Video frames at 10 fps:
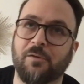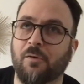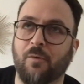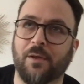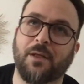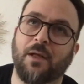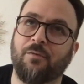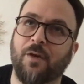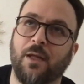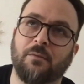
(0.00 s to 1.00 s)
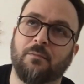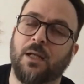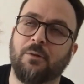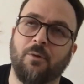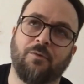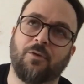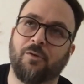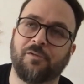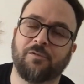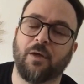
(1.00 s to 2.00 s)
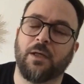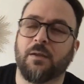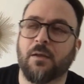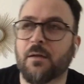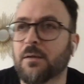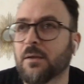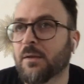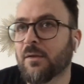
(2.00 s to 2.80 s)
So it was kind of like a little of cross training there.